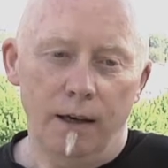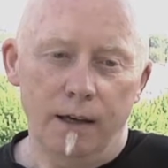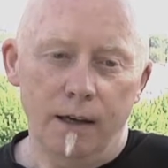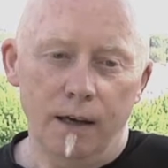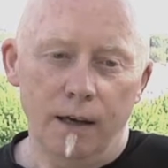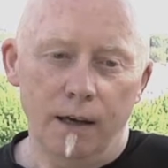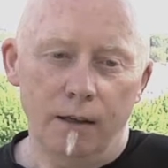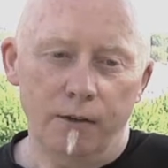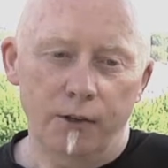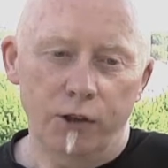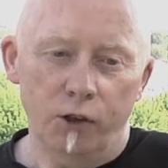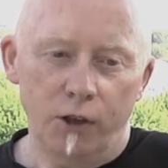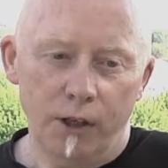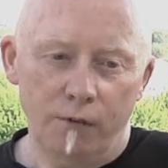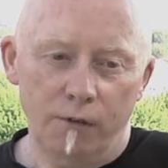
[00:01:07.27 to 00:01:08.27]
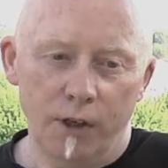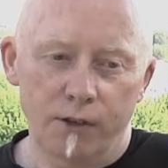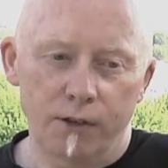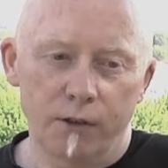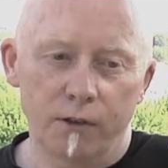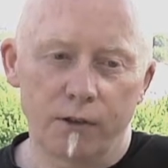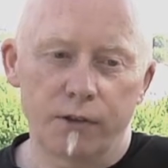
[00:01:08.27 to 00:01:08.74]
in study
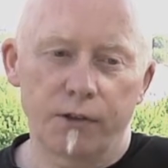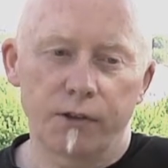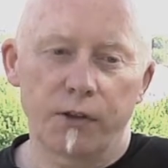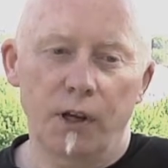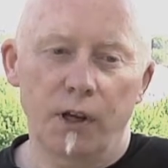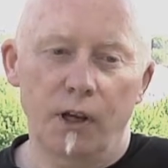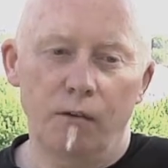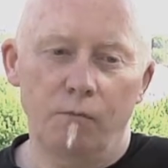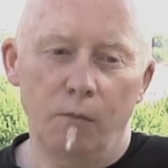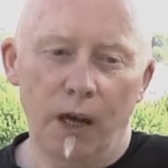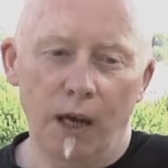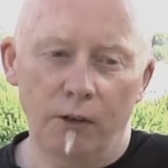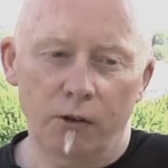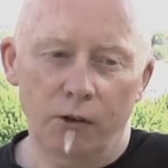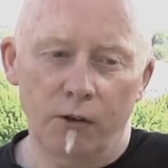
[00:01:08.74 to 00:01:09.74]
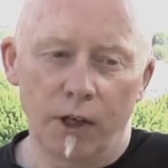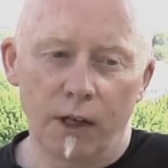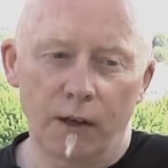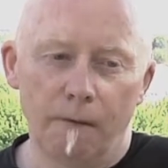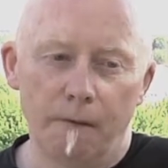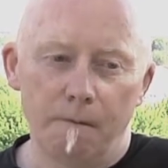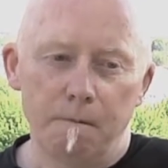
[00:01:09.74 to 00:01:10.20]
visits, in
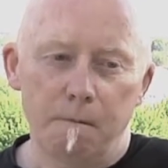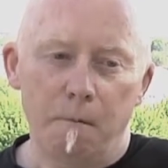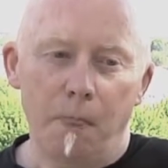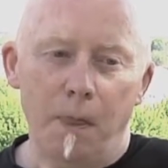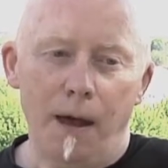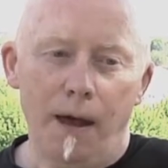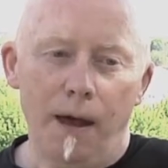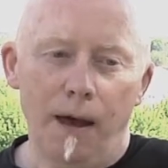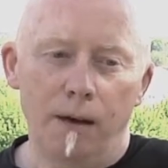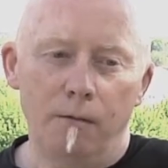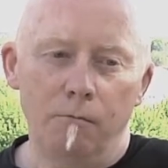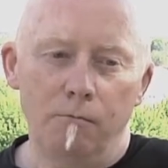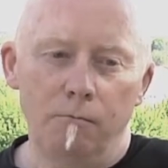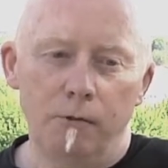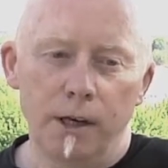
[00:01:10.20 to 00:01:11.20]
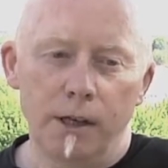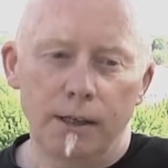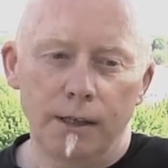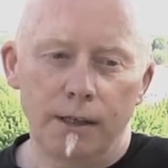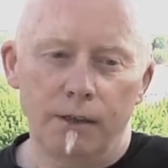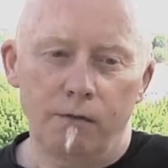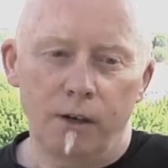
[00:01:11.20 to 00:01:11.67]
mentoring, and
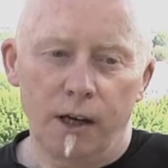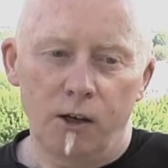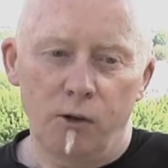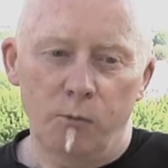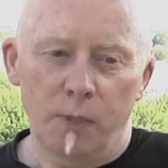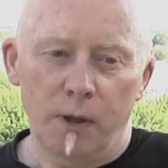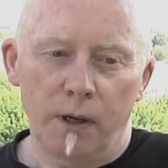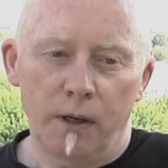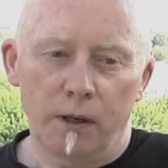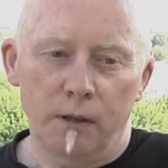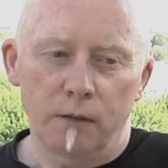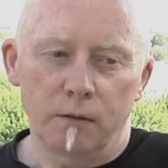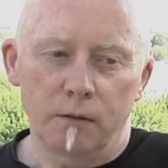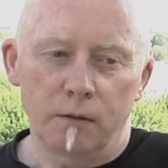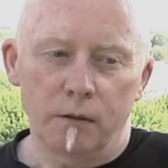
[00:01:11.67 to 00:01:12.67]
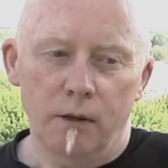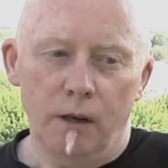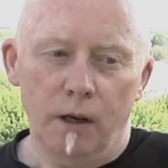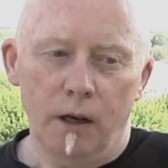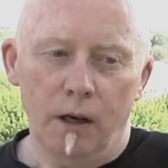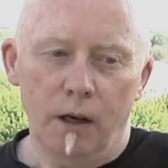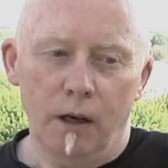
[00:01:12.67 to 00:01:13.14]
really developing
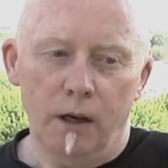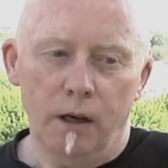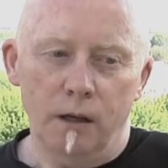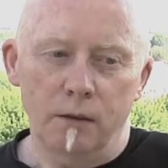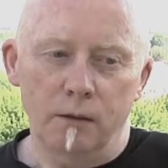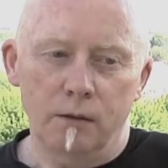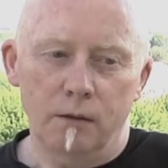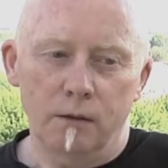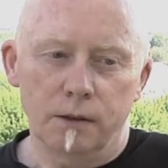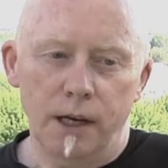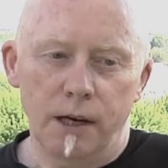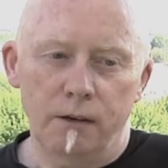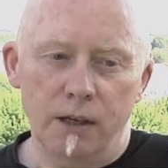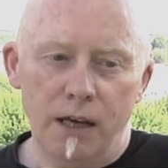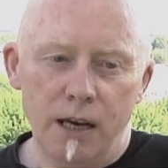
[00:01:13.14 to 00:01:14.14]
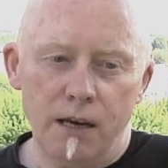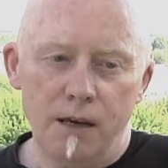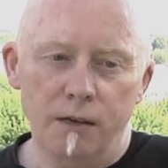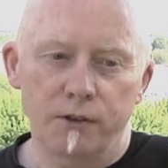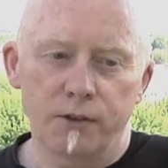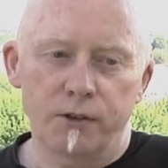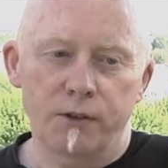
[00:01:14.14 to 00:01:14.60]
their
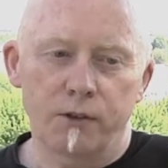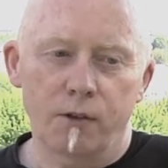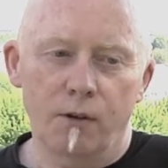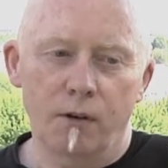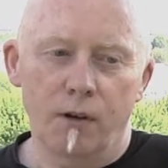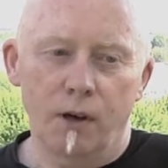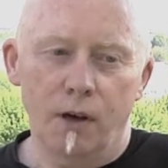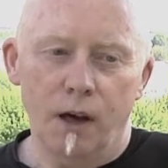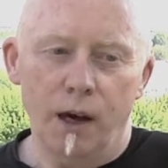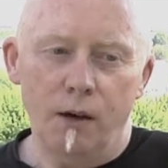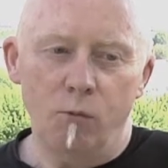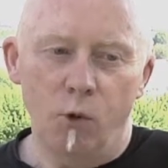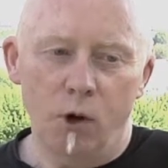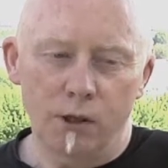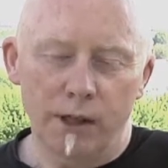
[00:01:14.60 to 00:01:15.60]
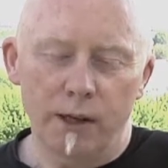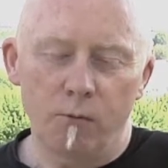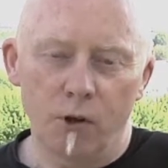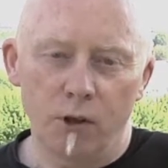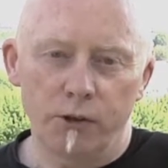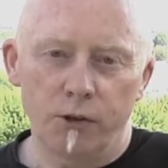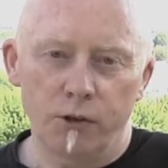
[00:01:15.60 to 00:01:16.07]
needs and what they
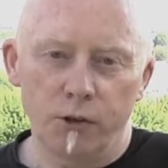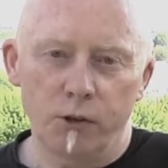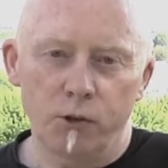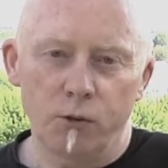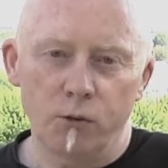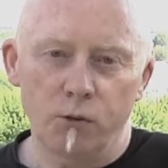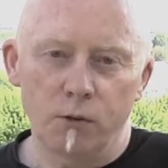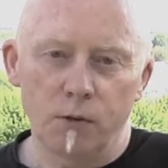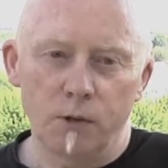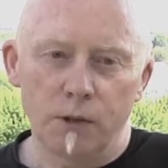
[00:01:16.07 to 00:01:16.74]
want to do